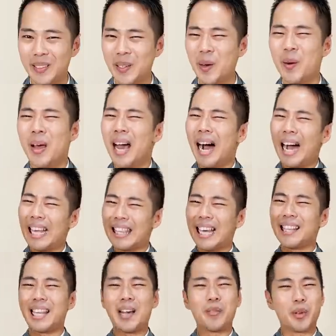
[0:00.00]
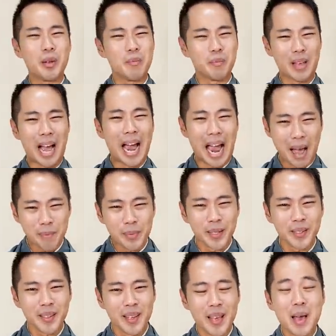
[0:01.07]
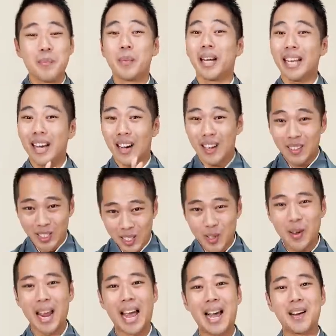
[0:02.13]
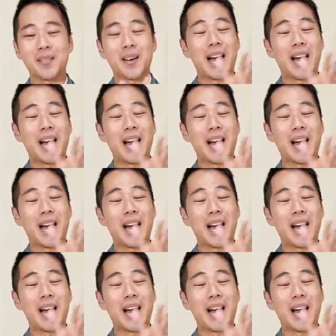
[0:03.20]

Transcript: So I thought that wouldn't happen, but I do have